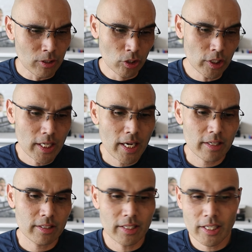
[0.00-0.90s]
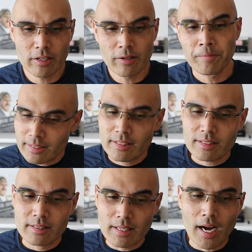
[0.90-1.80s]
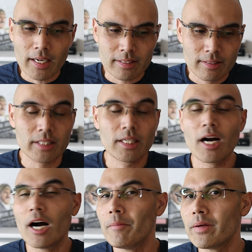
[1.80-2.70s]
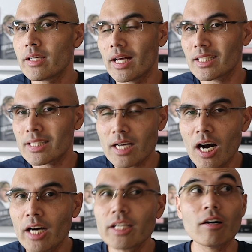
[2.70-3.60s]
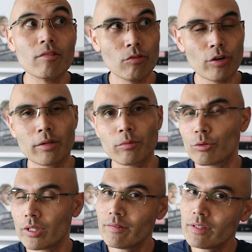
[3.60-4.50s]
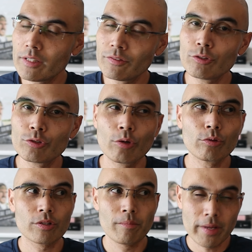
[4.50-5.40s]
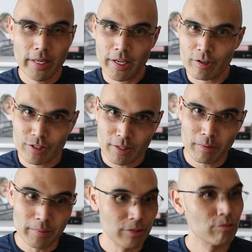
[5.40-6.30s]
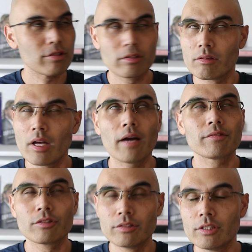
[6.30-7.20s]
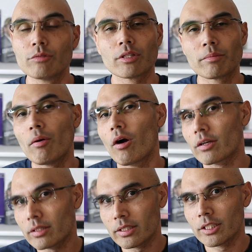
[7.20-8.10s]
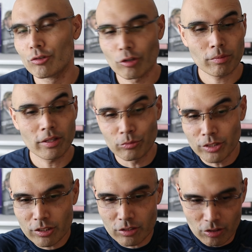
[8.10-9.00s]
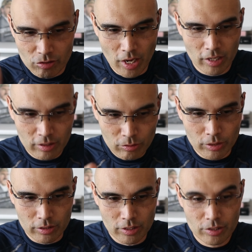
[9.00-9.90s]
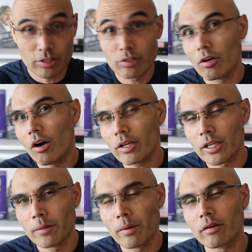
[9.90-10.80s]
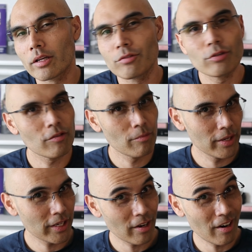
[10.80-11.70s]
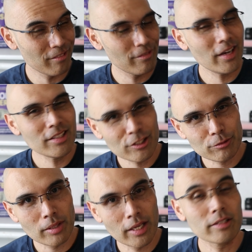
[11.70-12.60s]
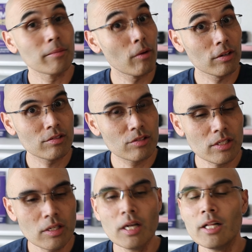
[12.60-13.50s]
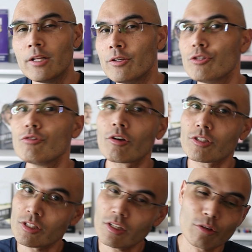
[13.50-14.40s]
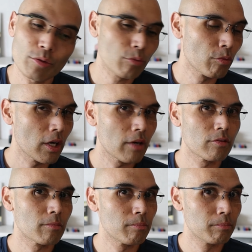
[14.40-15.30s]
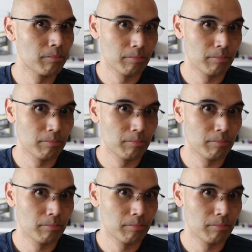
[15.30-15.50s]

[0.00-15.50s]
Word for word: but looking at it here, this is not uncommon and it's unavoidable. Even if you chose a Medicare supplement, you still have to deal with Part D drug plan, which is exactly what this is talking about. If you have a Medicare Advantage plan, the Part C, you are stuck with whatever